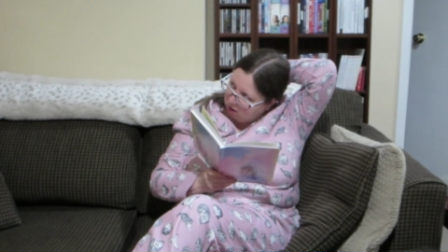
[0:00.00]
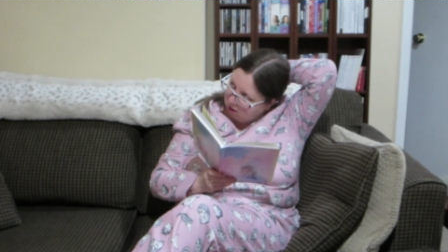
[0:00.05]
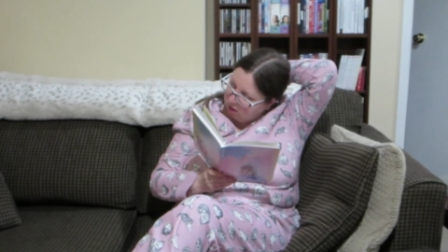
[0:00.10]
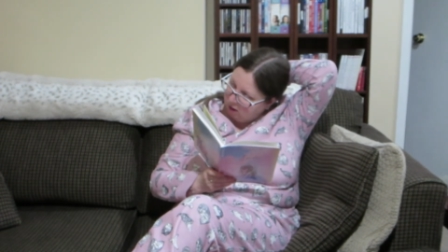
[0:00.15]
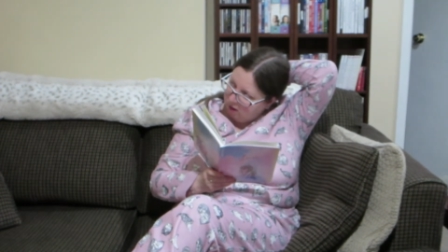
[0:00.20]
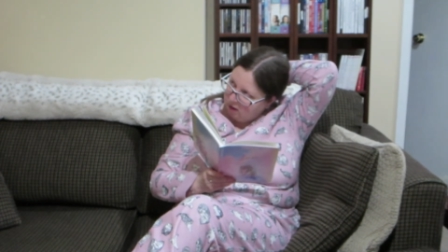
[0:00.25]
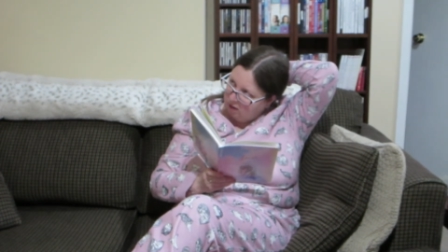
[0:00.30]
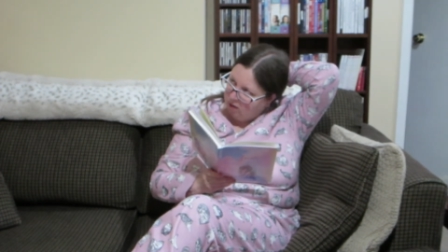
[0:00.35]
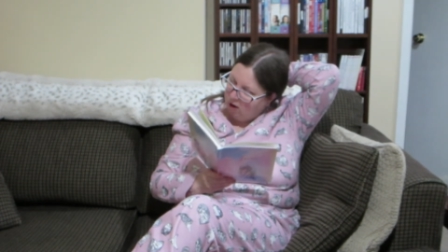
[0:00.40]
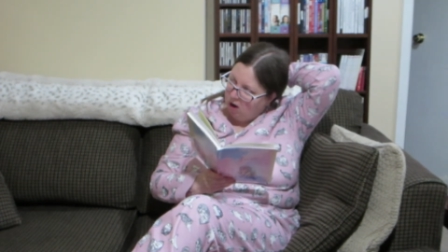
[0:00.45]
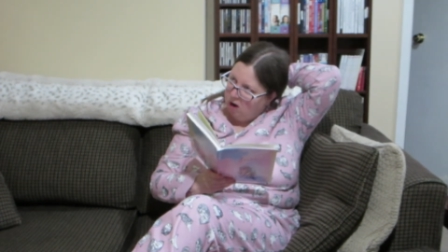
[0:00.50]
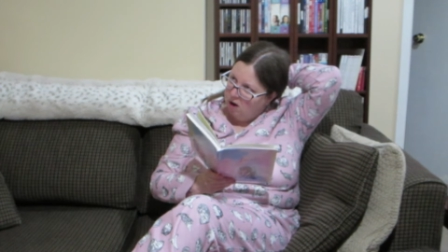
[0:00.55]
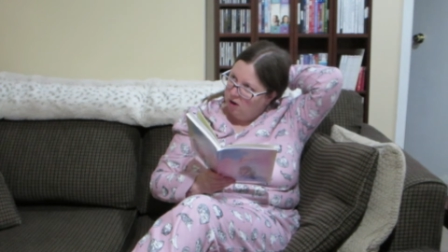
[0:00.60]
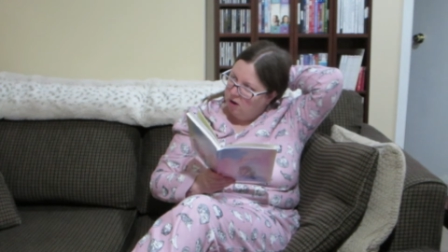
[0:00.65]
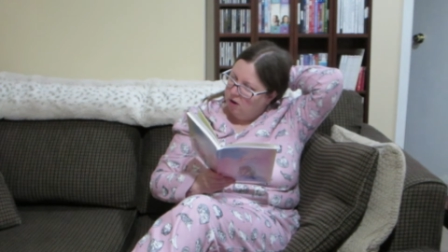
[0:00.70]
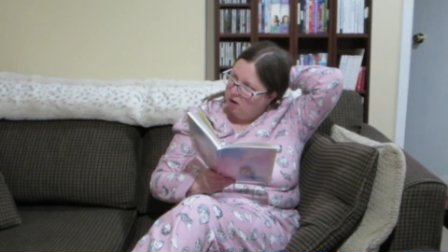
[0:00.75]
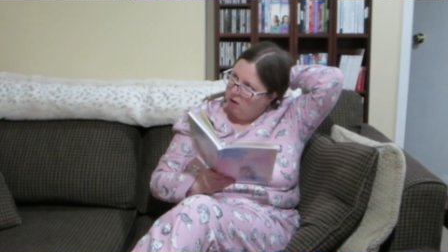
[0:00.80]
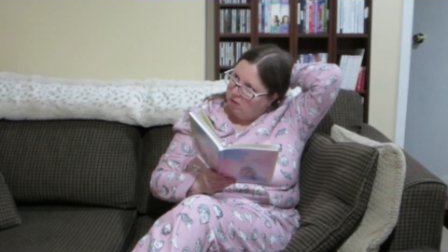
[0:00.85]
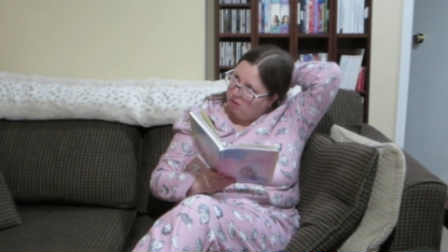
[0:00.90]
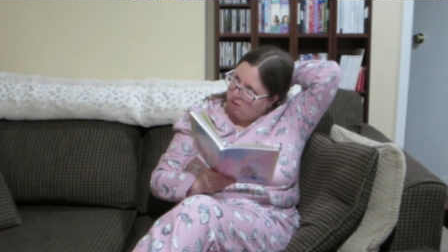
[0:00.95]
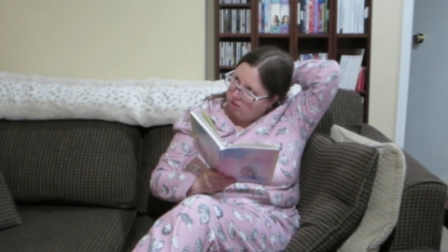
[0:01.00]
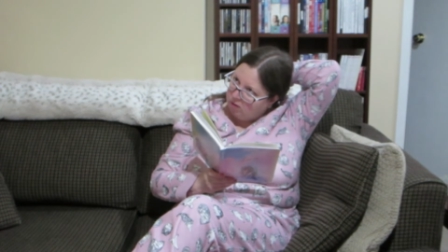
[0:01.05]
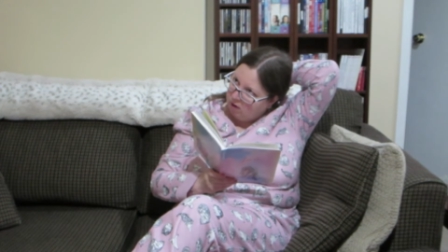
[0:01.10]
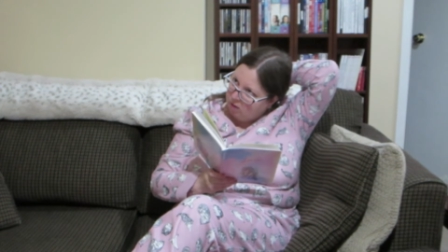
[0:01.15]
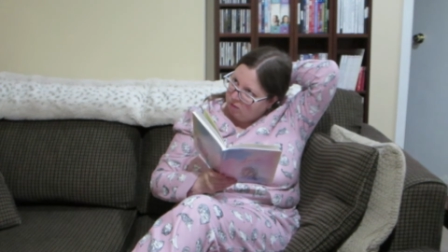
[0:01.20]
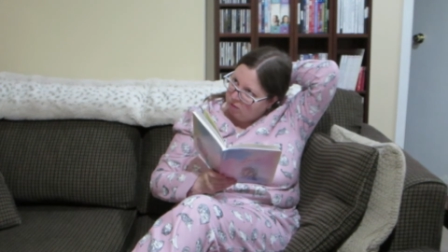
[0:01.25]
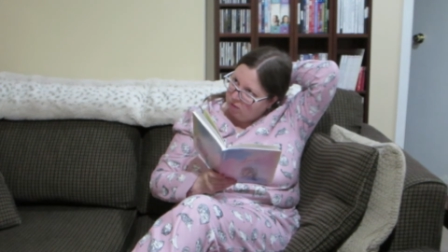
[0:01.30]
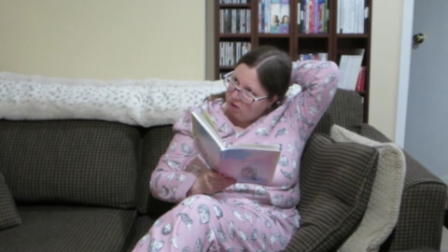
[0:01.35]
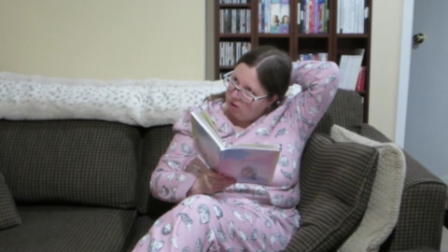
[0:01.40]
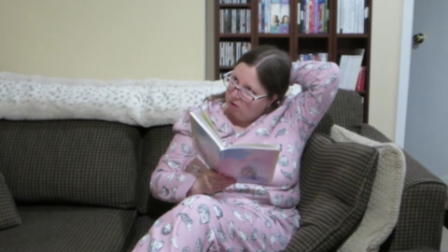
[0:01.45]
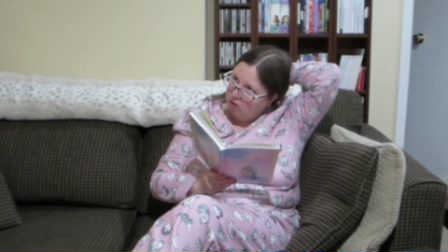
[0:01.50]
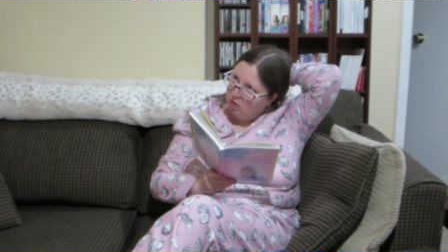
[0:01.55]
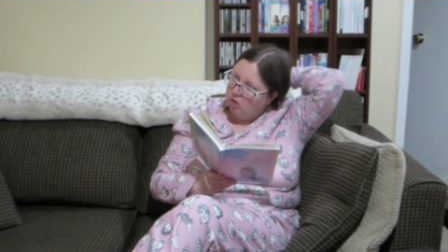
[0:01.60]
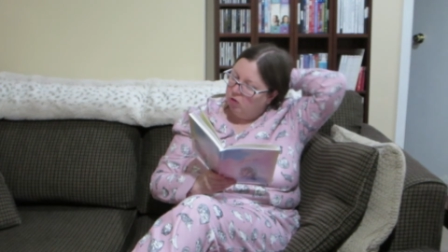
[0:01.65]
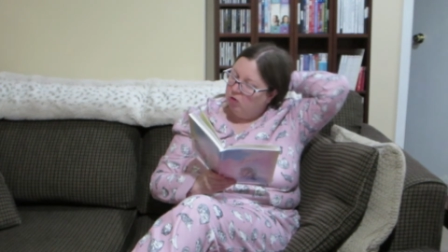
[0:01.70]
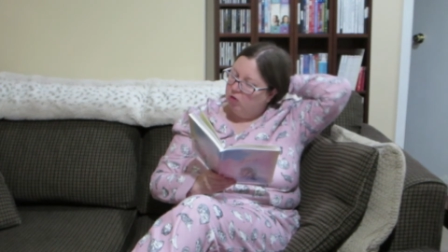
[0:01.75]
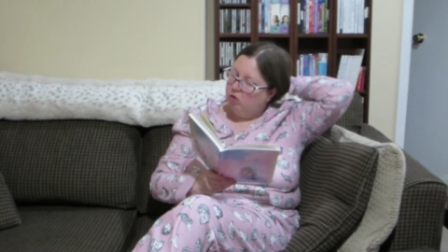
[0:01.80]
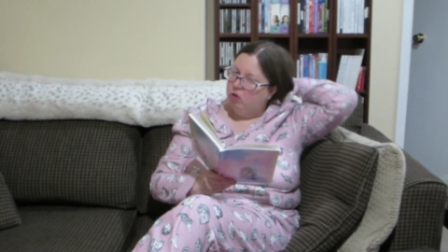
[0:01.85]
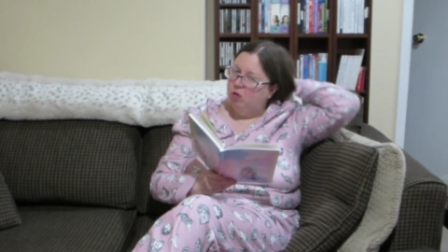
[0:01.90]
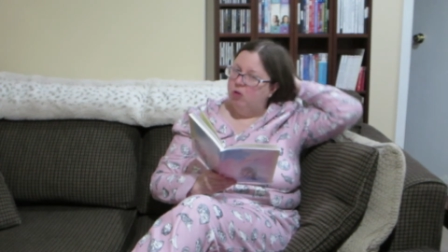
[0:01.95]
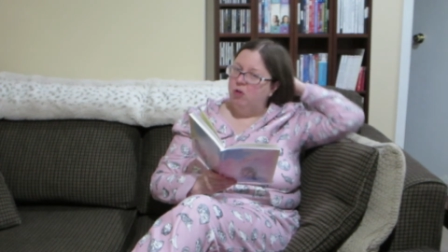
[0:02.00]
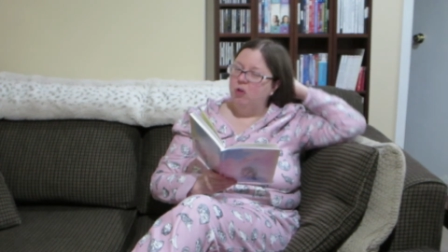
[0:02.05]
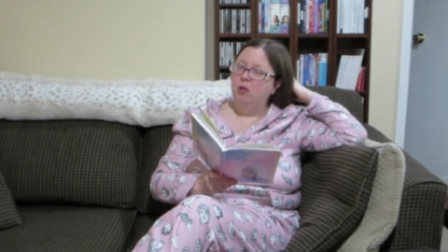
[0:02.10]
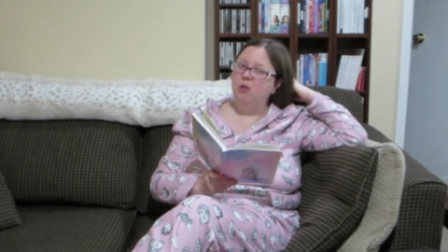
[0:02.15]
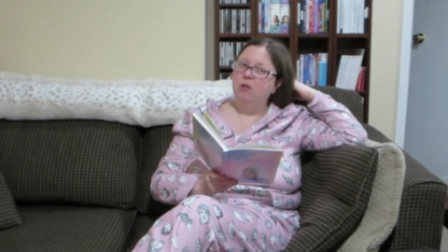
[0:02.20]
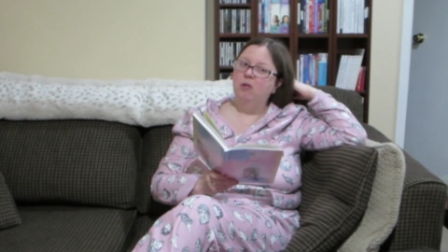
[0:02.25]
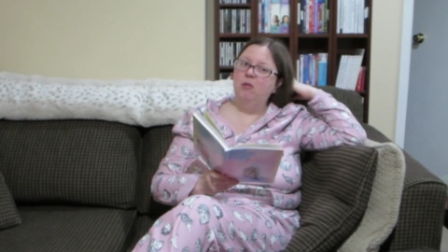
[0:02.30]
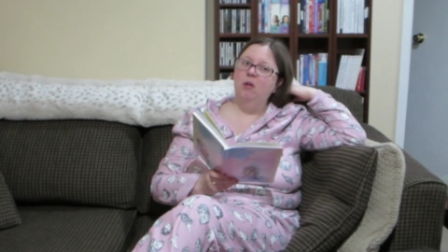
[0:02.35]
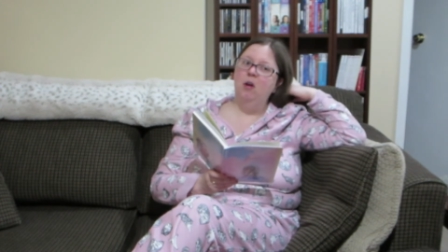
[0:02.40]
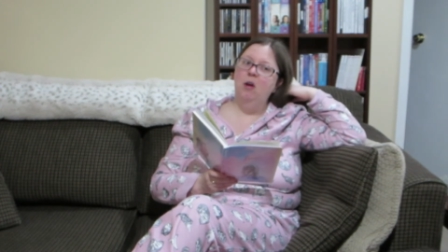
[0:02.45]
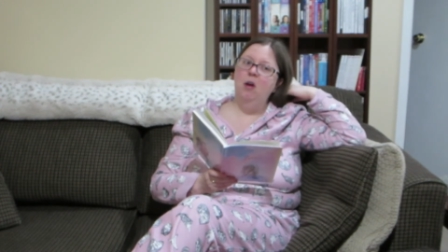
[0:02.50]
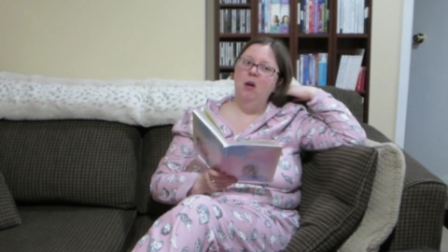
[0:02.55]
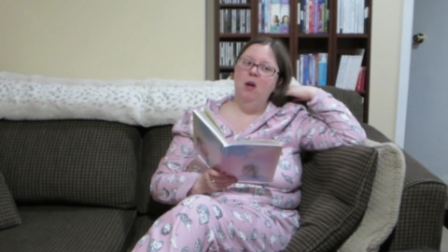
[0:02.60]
like, dieting and stuff in her journals.